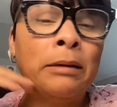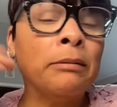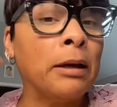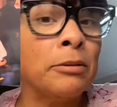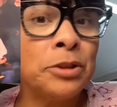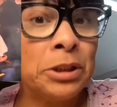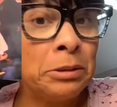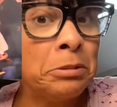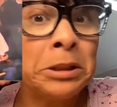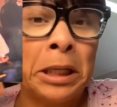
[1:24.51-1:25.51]
You know, she
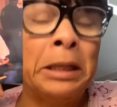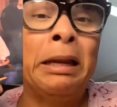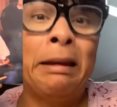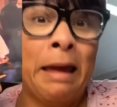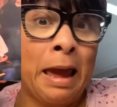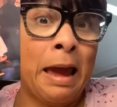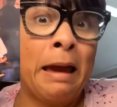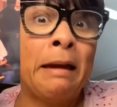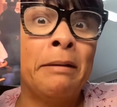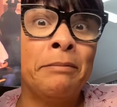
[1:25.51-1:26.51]
was
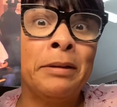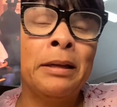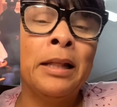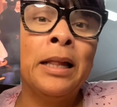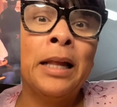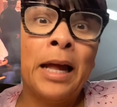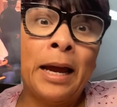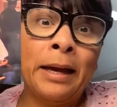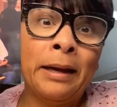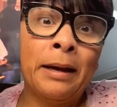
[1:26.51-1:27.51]
unalived
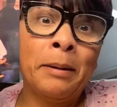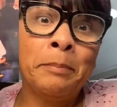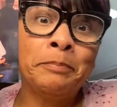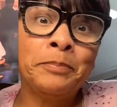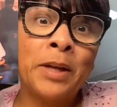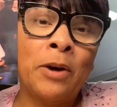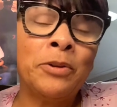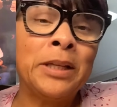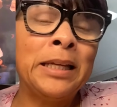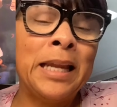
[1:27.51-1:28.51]
um
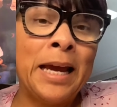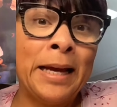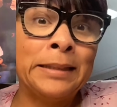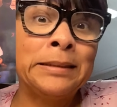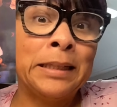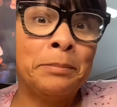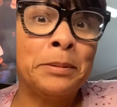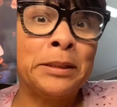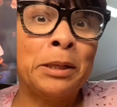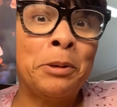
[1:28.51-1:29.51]
on the last
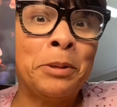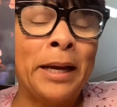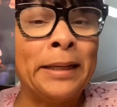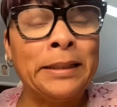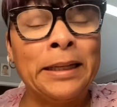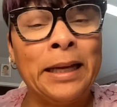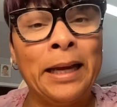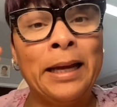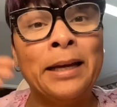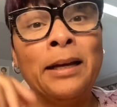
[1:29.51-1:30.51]
episode at the
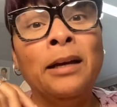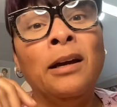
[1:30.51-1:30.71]
end.